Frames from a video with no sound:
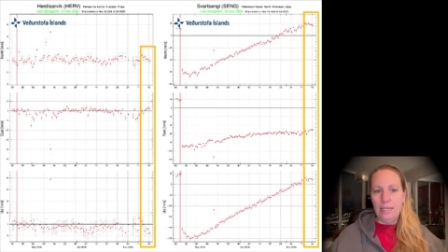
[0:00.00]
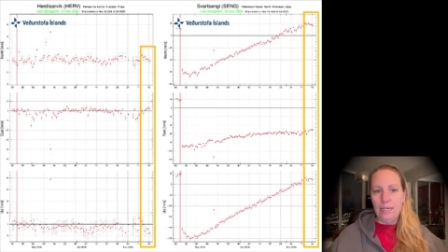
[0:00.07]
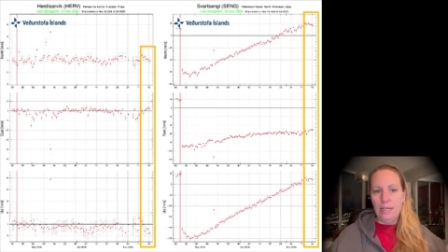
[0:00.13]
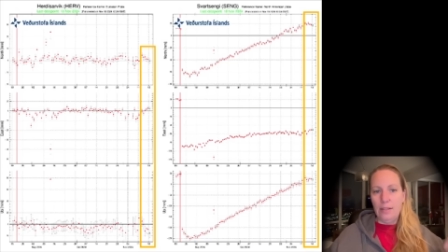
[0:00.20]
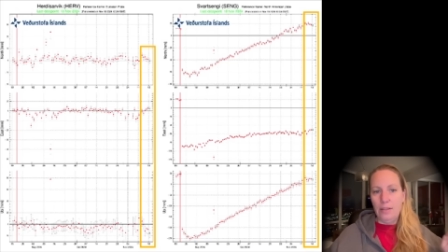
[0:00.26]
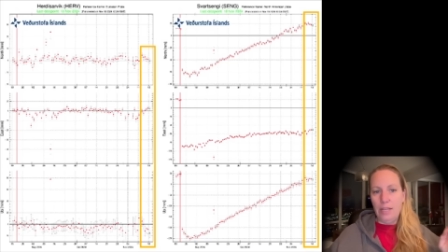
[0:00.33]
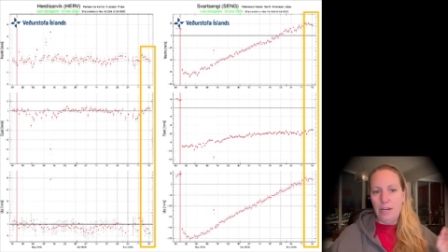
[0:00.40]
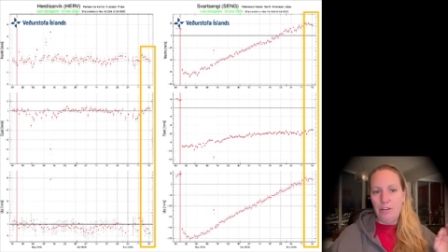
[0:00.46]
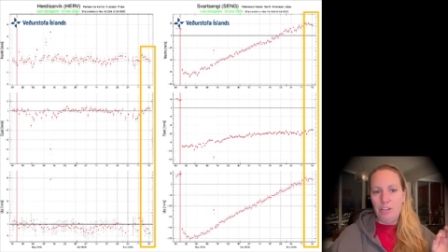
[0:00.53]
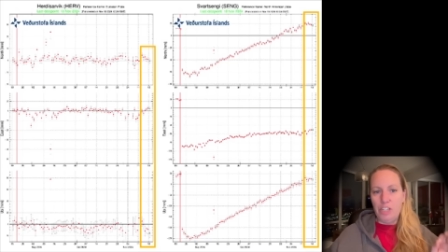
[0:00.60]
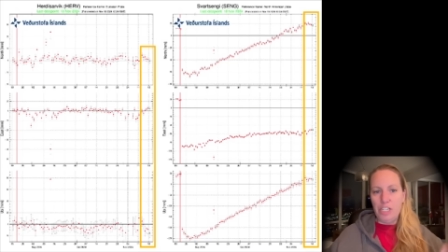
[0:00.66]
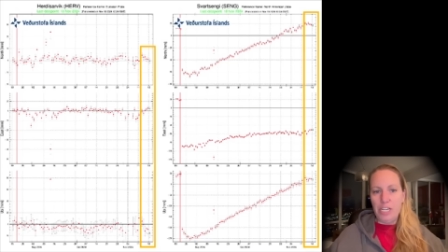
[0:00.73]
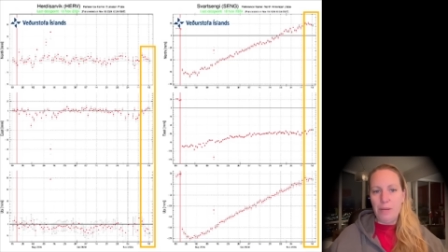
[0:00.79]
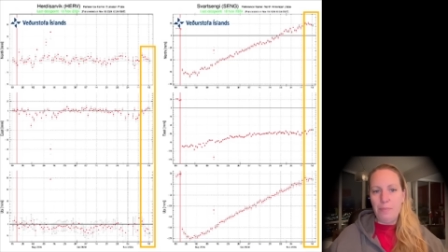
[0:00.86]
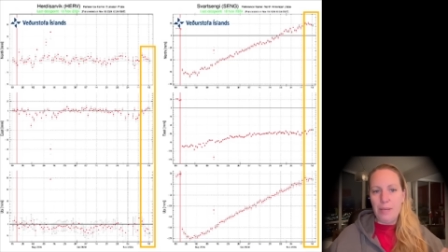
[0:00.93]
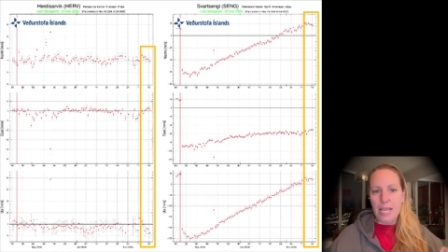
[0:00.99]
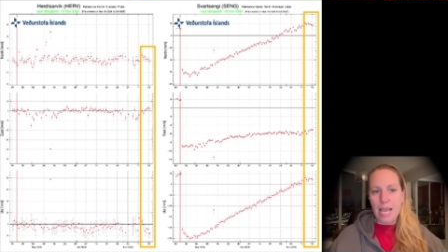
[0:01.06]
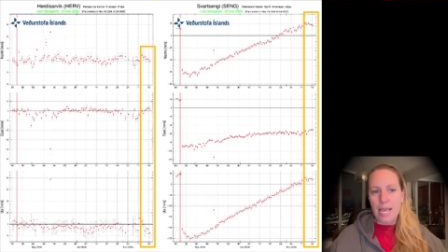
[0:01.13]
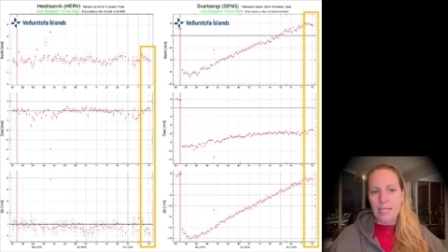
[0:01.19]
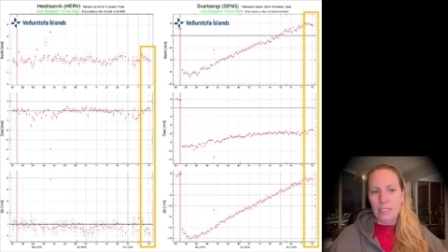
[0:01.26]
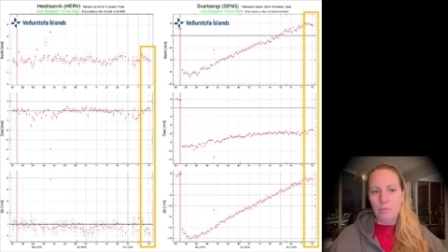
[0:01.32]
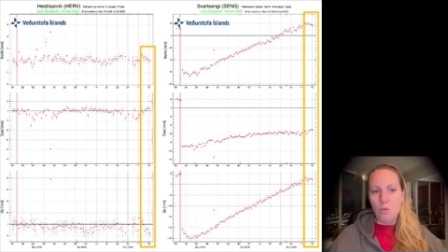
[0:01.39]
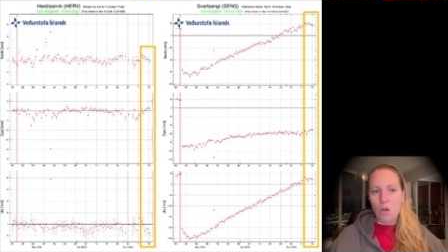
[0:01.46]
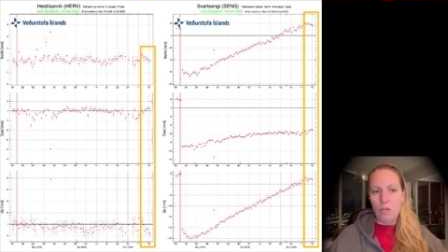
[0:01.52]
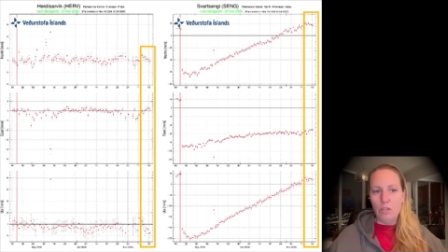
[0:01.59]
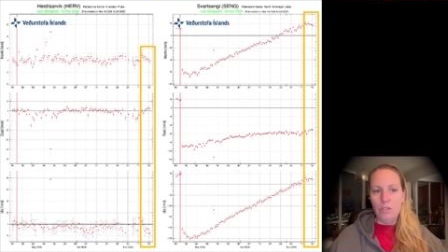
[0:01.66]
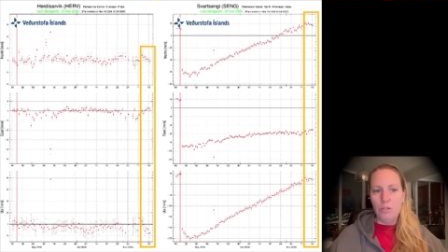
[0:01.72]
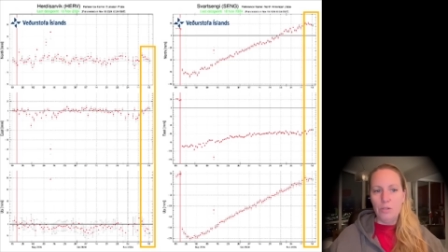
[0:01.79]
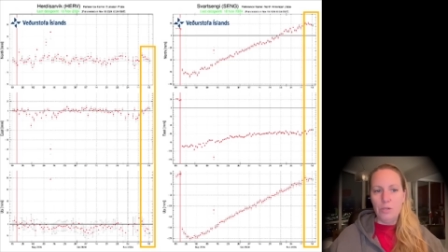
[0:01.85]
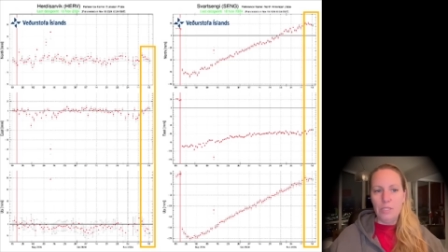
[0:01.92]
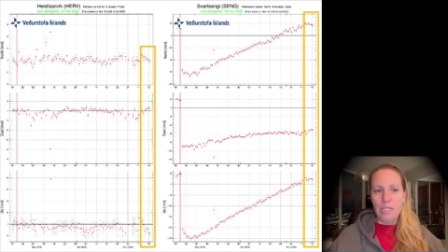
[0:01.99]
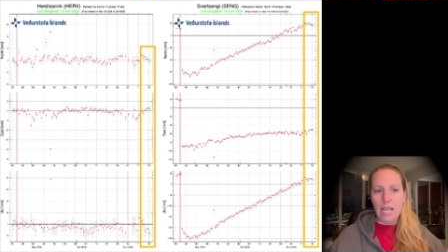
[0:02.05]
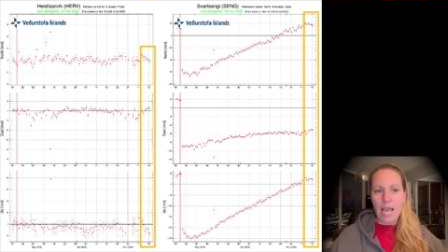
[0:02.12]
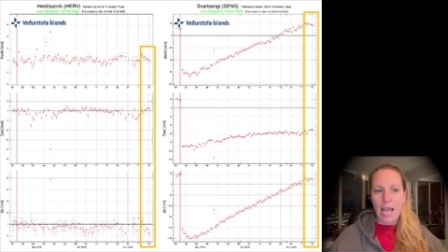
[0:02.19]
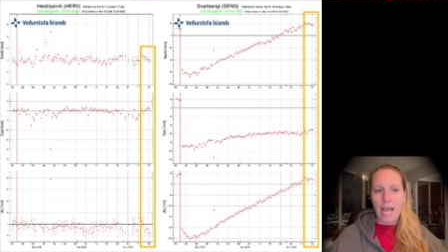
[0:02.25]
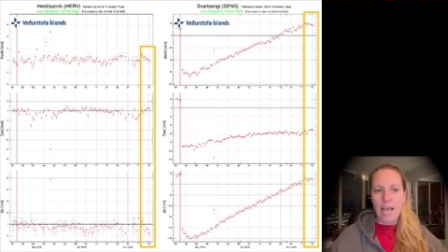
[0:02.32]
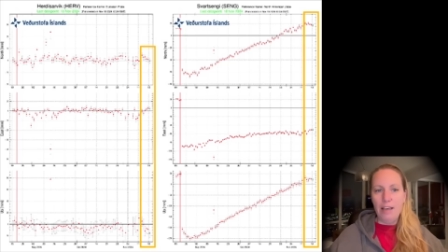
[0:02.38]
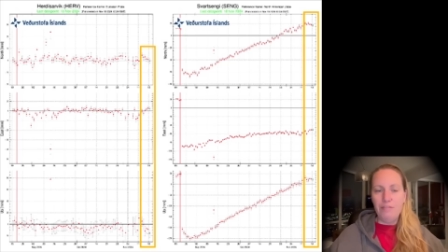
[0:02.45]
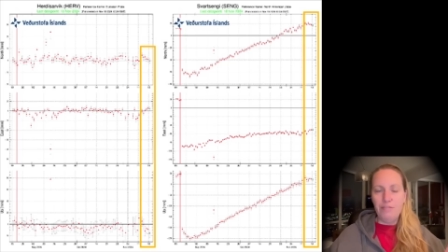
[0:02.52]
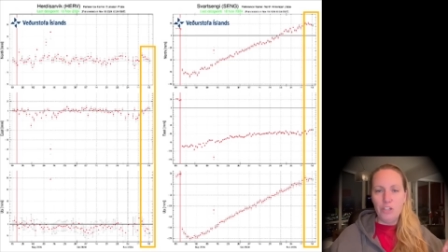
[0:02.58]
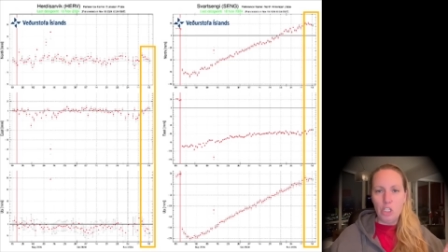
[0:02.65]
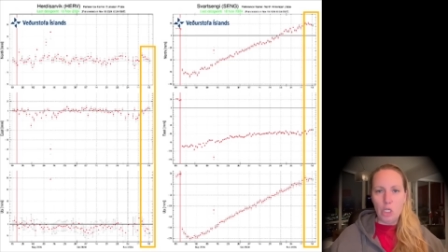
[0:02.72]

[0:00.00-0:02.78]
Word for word: their GPS monitors have